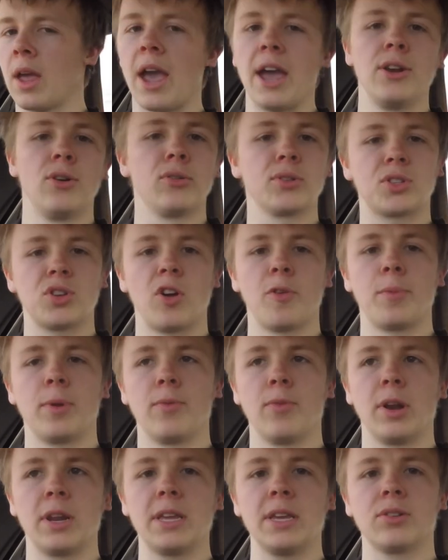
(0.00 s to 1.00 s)
and also I've been
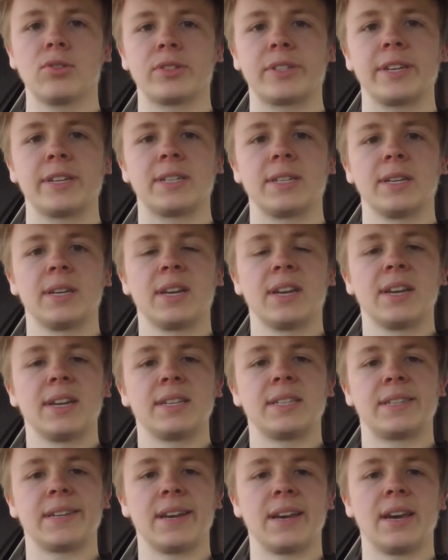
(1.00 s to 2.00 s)
really interested
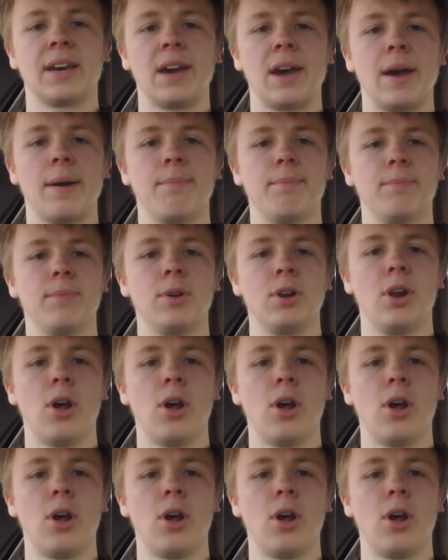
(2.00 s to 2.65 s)
to um,